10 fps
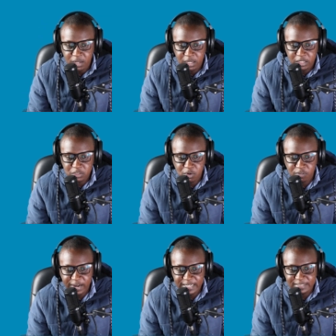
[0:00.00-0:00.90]
So
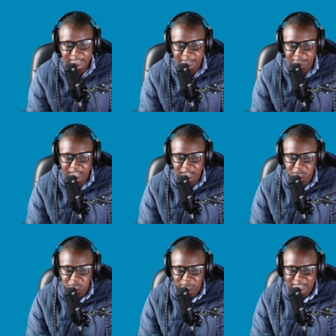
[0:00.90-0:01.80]
financing a vehicle
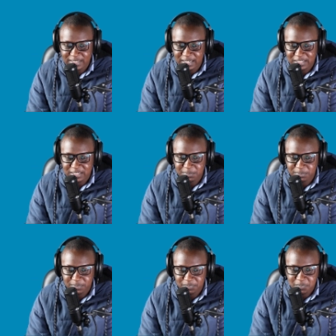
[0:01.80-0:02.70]
through a dealership,
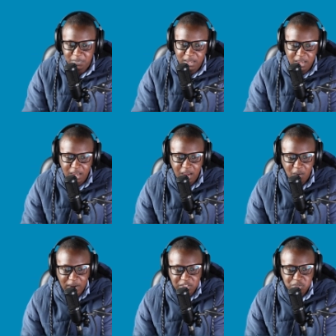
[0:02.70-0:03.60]

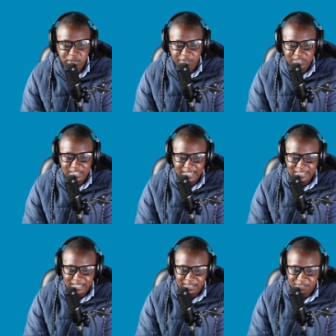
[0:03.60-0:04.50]
once you have
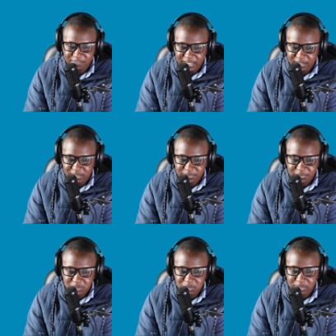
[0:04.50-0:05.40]
selected the vehicle
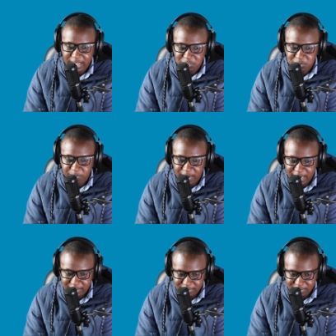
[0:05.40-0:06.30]
you'd like to
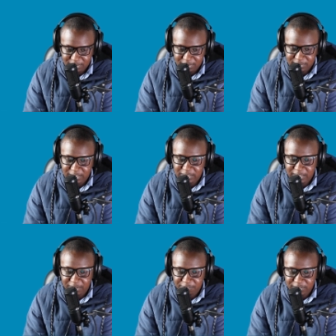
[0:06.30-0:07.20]
buy, the
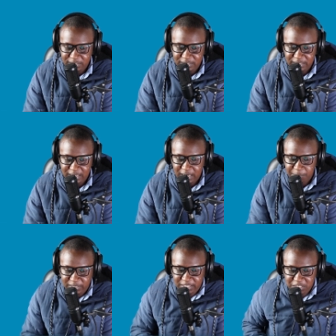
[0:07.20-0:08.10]
dealer fills in an
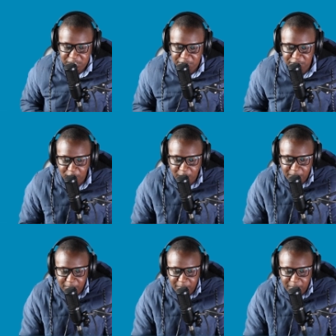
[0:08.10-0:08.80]
application form